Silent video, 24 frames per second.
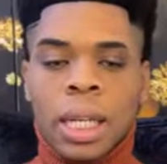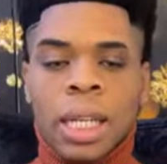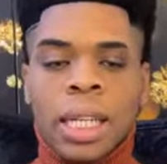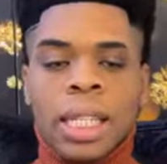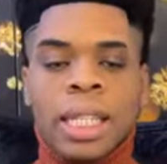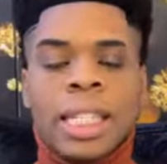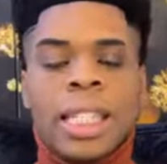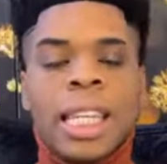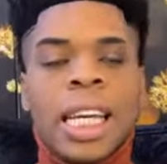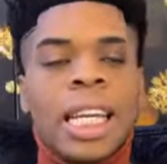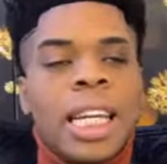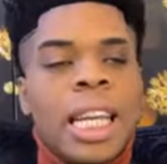
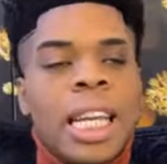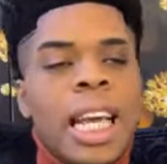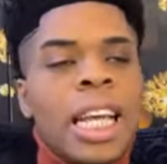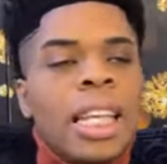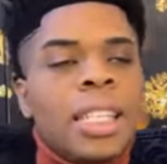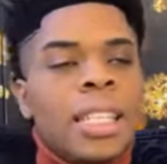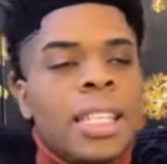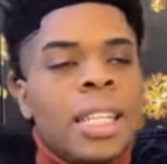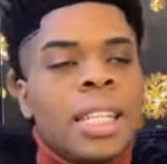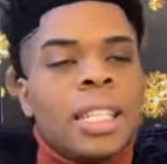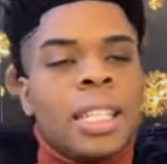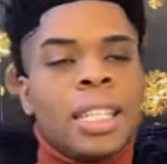See,
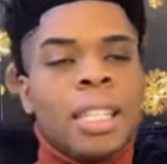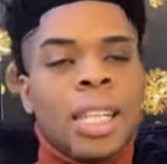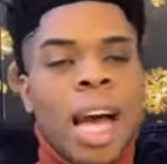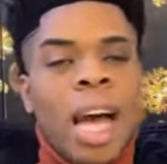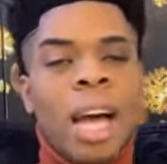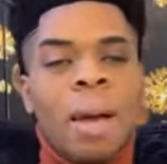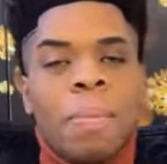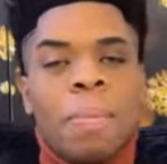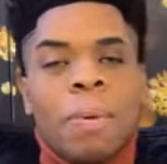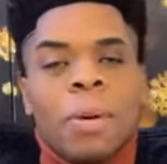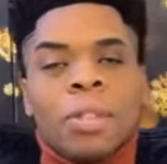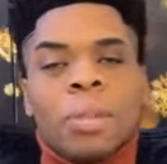these
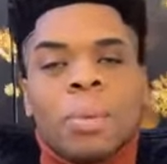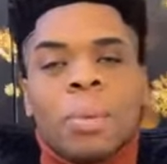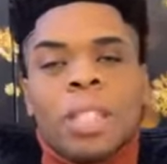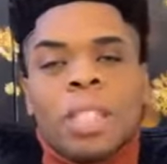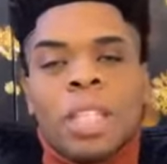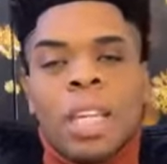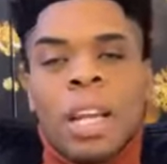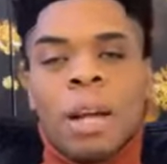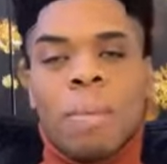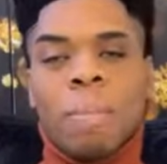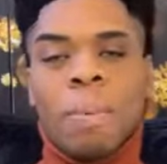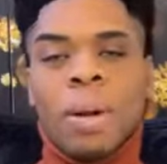disciples was
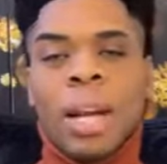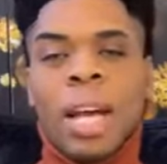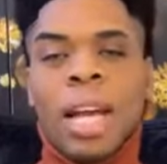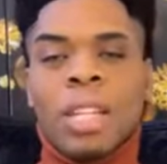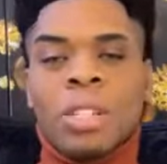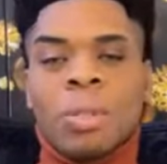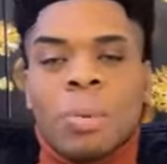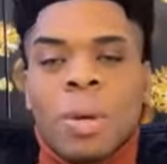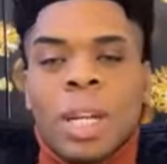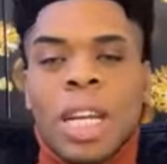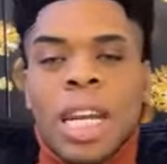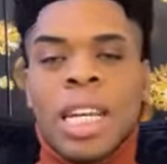in a
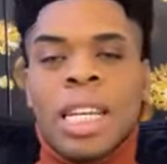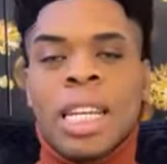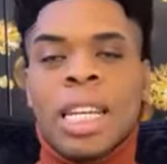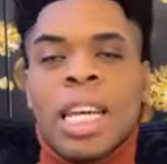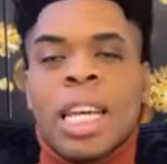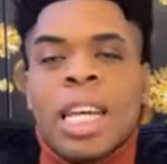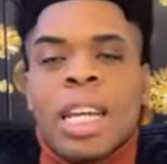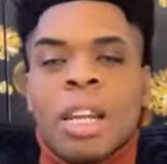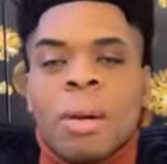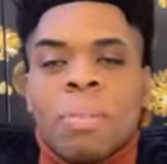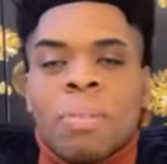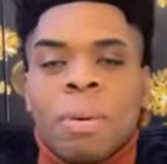place where they
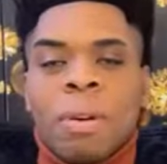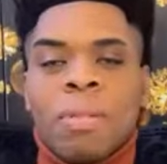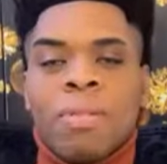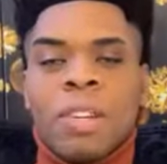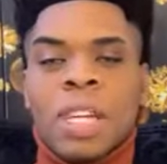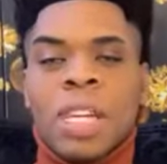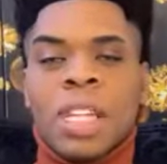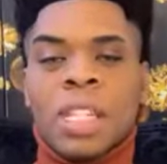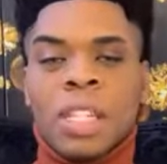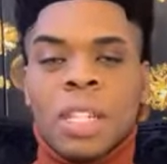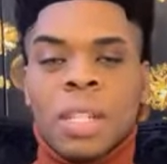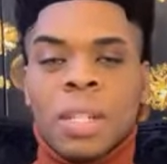needed
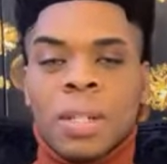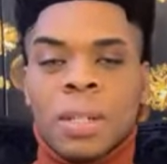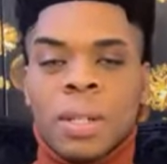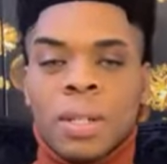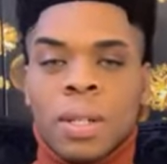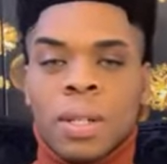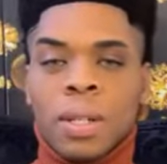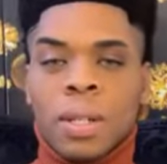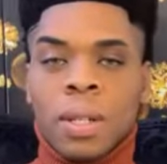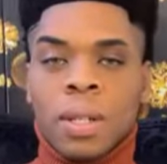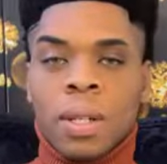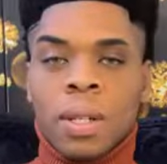provision.
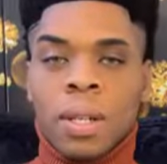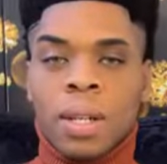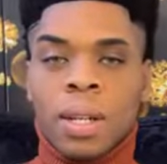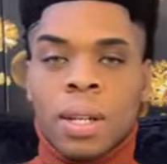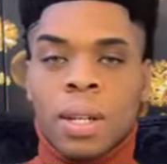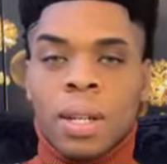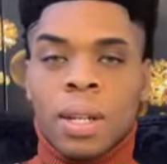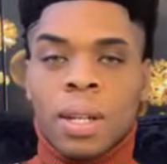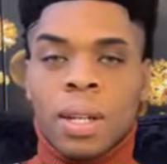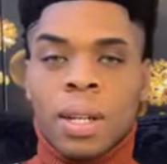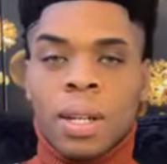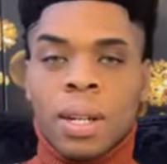
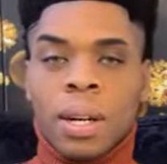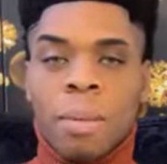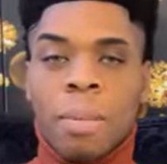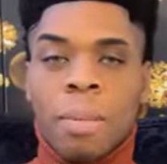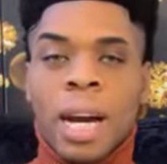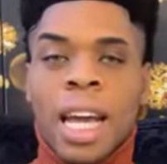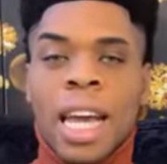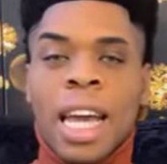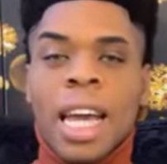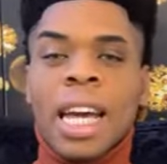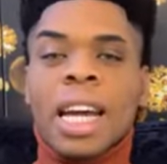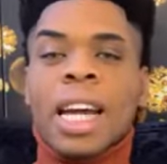
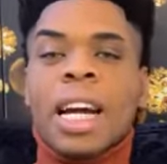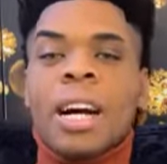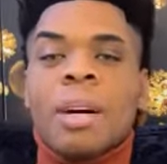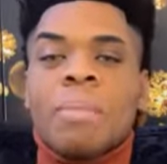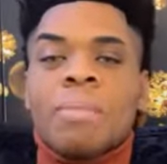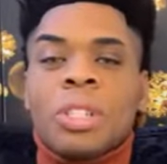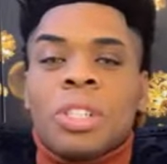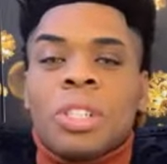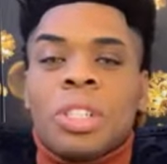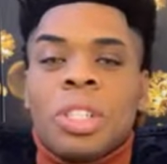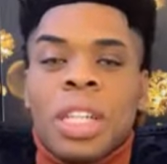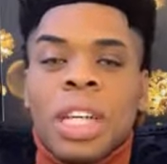But here
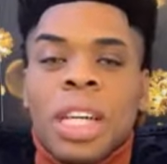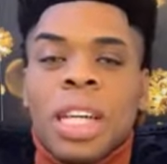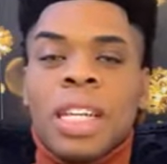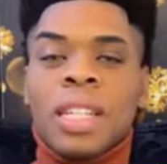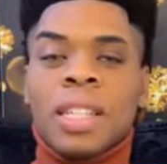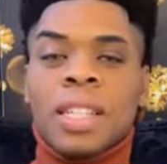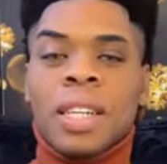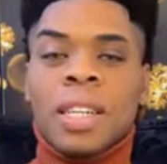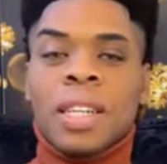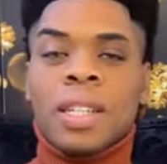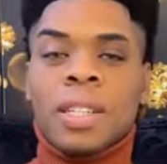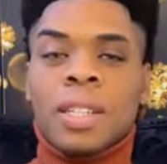comes
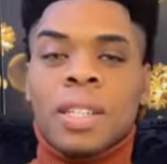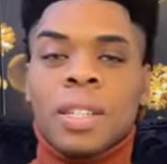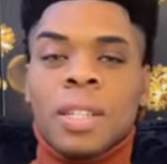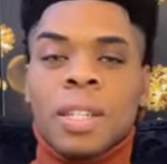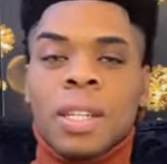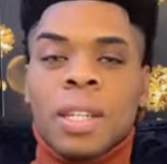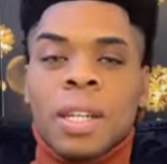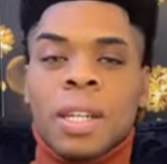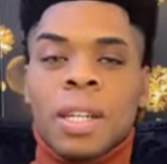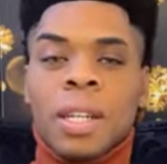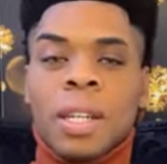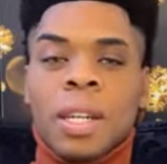Jesus
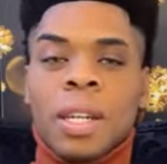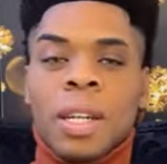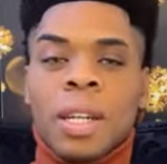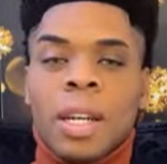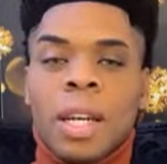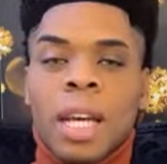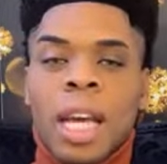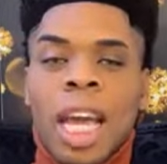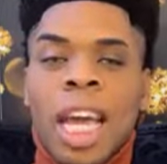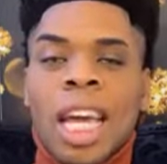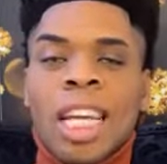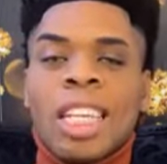
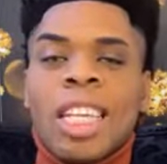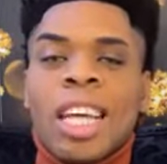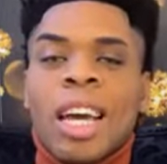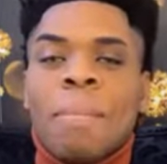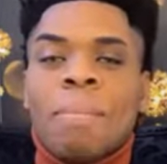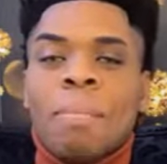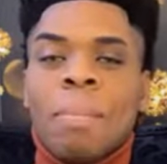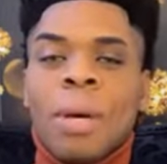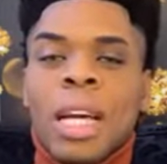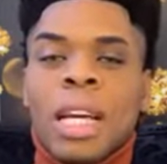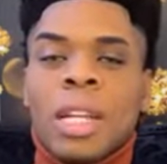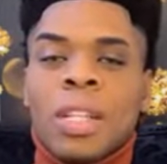in
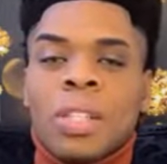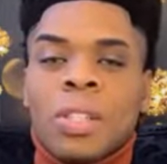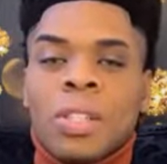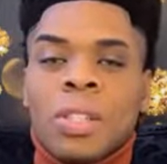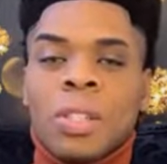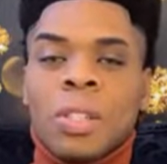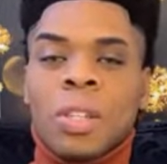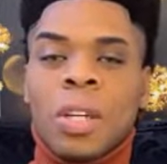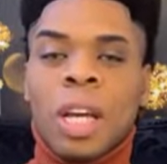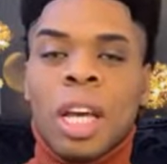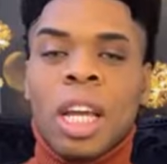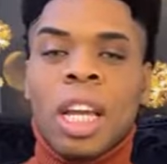their
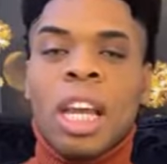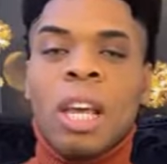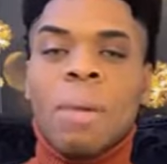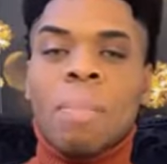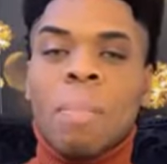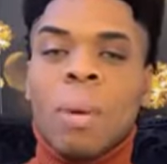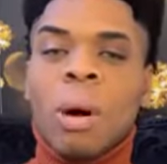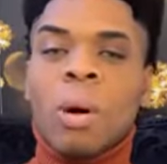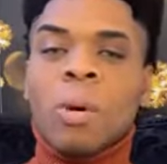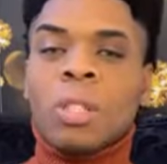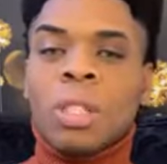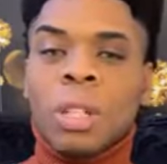midst and he
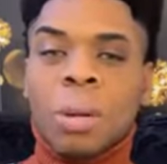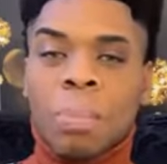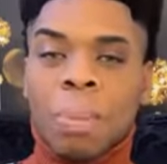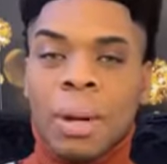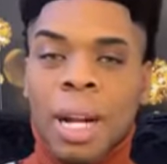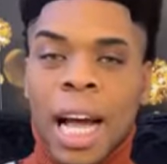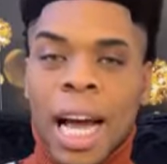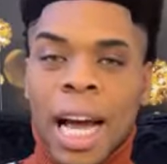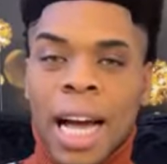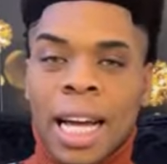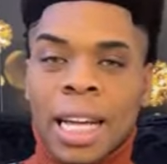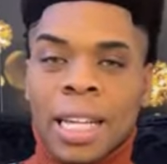
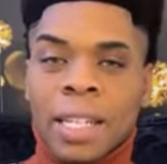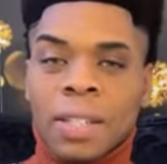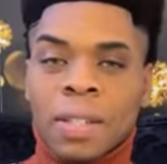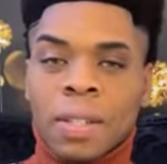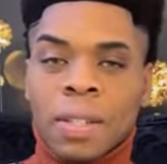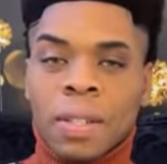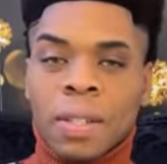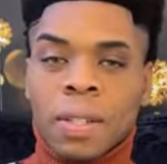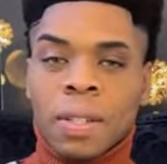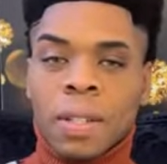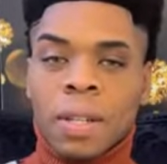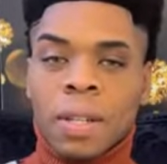multiplies.